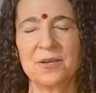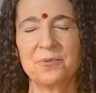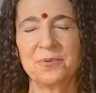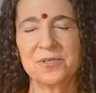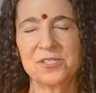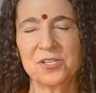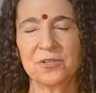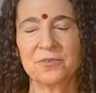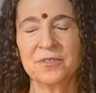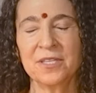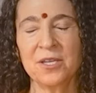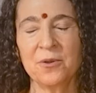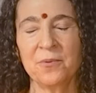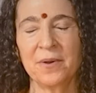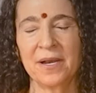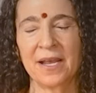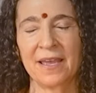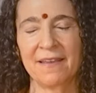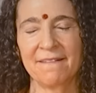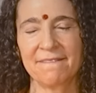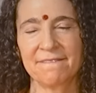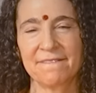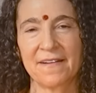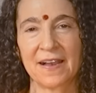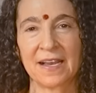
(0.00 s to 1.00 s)
it was only when
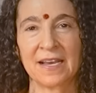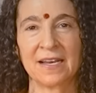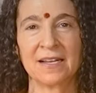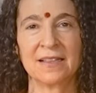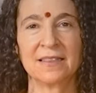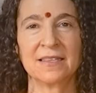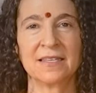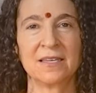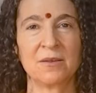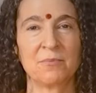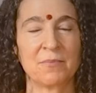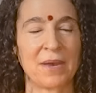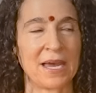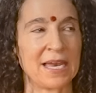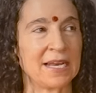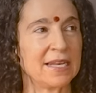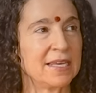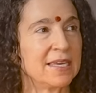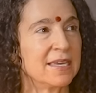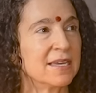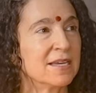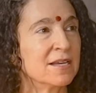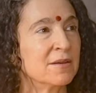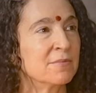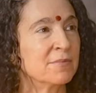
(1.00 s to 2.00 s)
I finally met
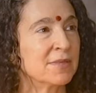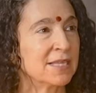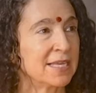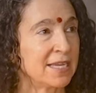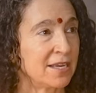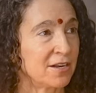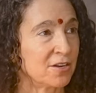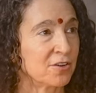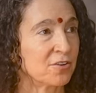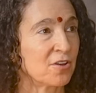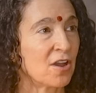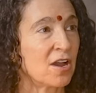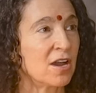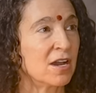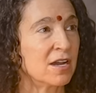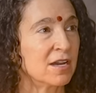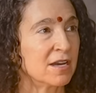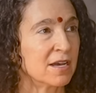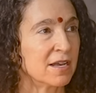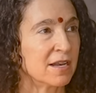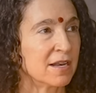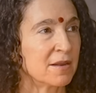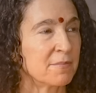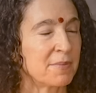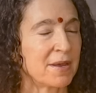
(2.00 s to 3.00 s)
him later
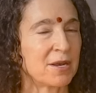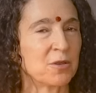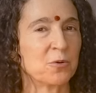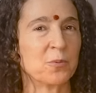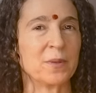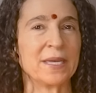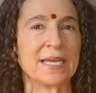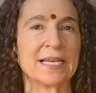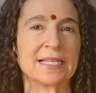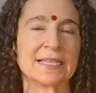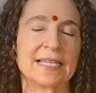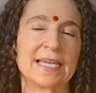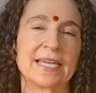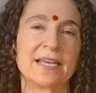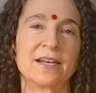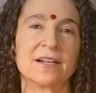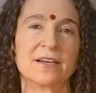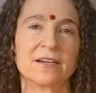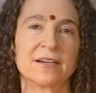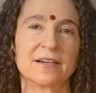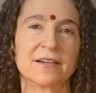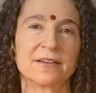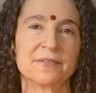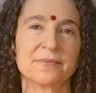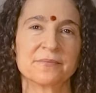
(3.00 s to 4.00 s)
on, about a week
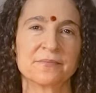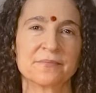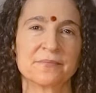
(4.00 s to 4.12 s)
later,